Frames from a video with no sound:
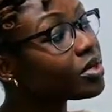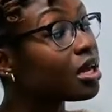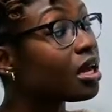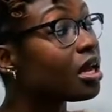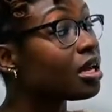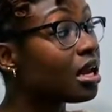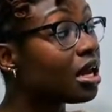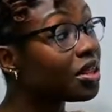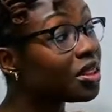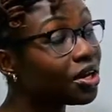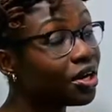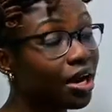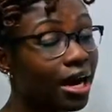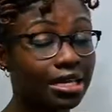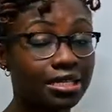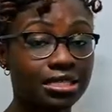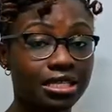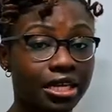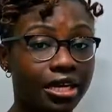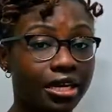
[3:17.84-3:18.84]
another
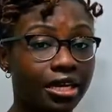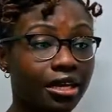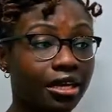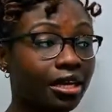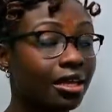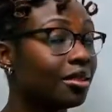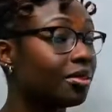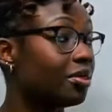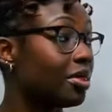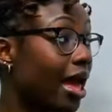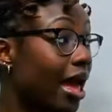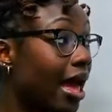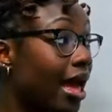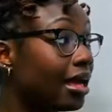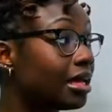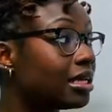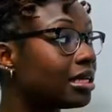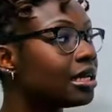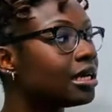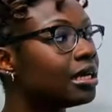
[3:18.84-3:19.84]
criteria
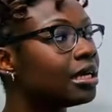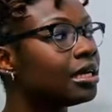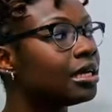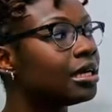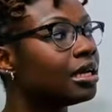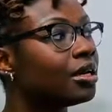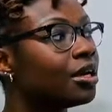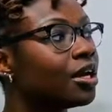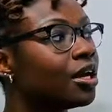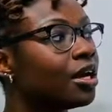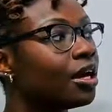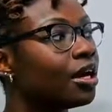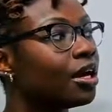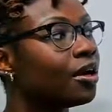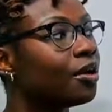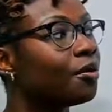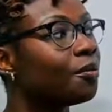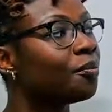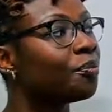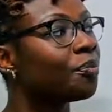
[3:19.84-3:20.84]
that
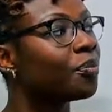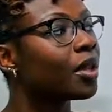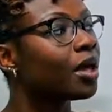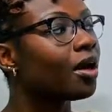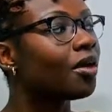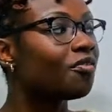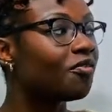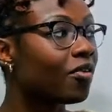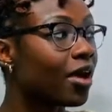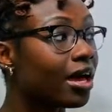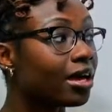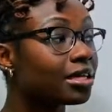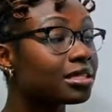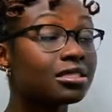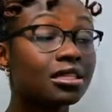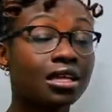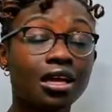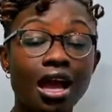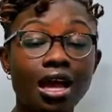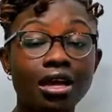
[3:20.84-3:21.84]
affects
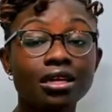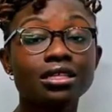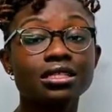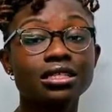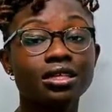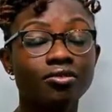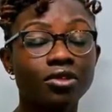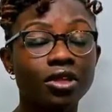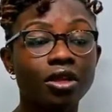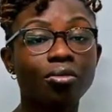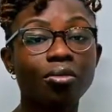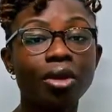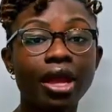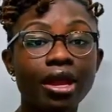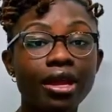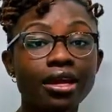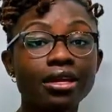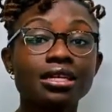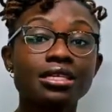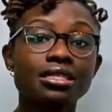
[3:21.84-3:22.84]
the cognitively
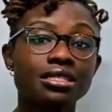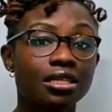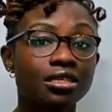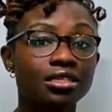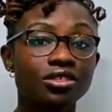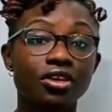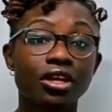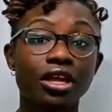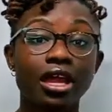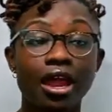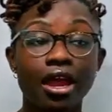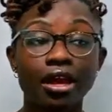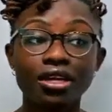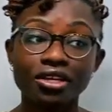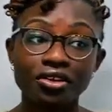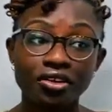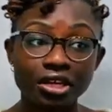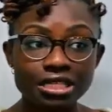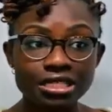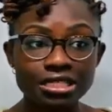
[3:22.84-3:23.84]
impaired is sensory
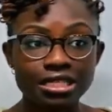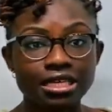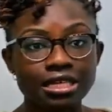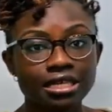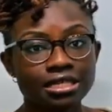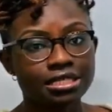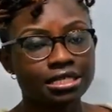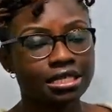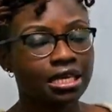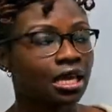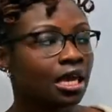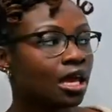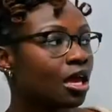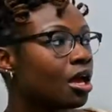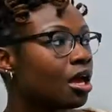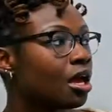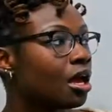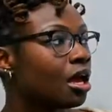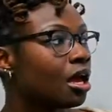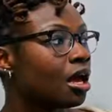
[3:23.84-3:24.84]
characteristics.
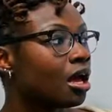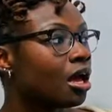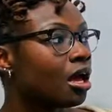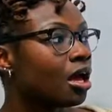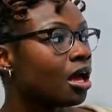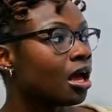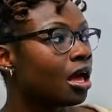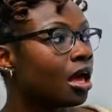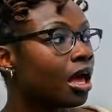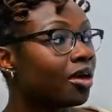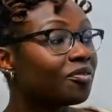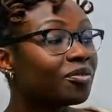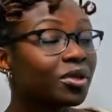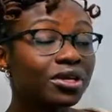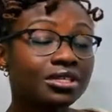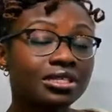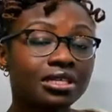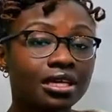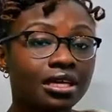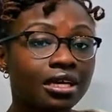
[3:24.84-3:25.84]
If
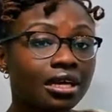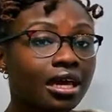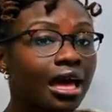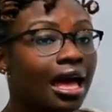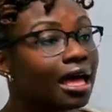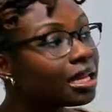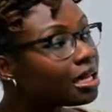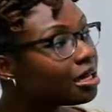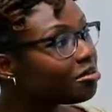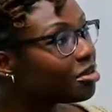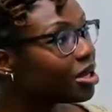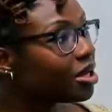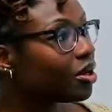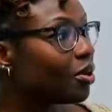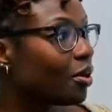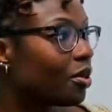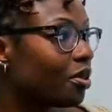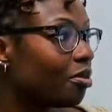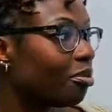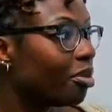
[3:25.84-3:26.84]
there's an element
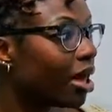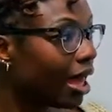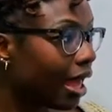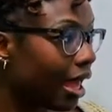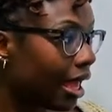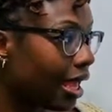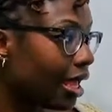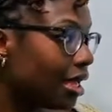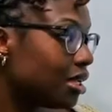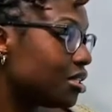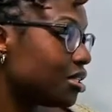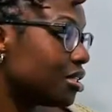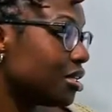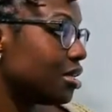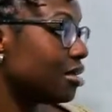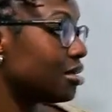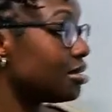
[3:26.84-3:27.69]
on the page